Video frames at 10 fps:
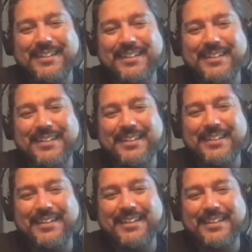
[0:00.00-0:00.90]

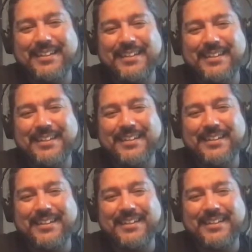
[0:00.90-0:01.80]

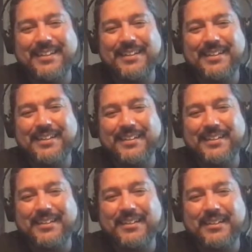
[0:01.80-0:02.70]

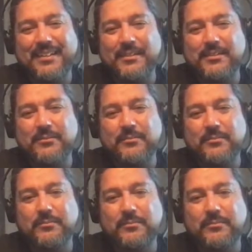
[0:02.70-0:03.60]

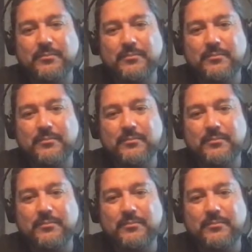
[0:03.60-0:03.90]
The person shown says nothing.